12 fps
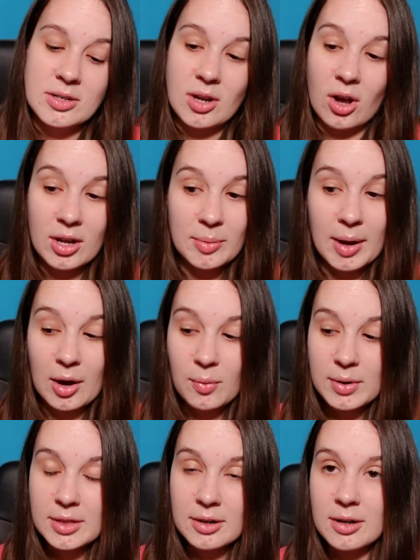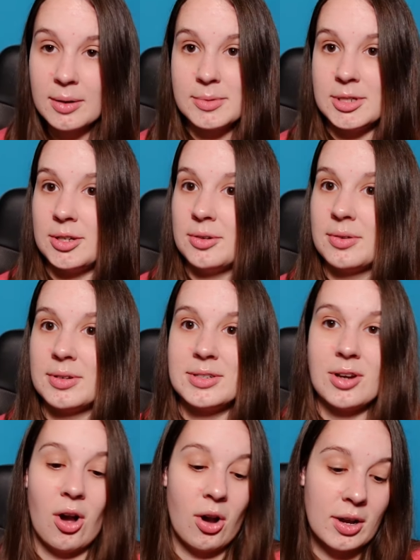Talking about what they're up to.
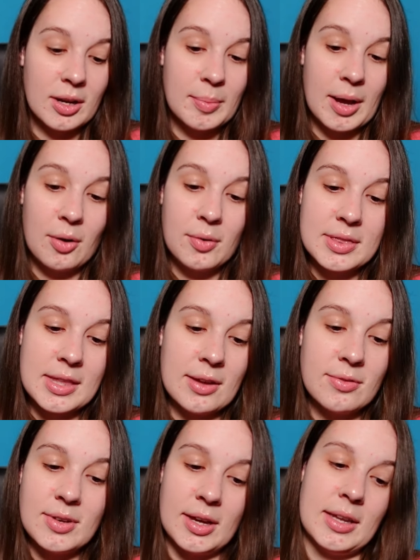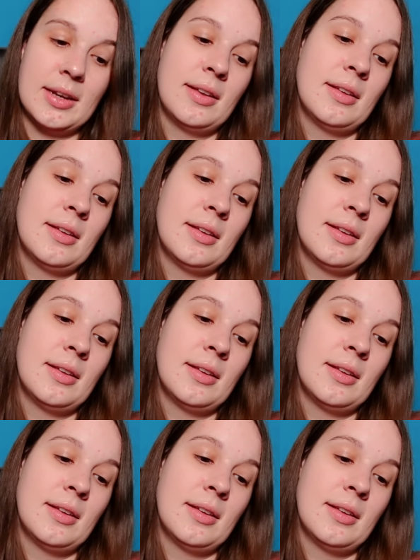Talking about what they've done.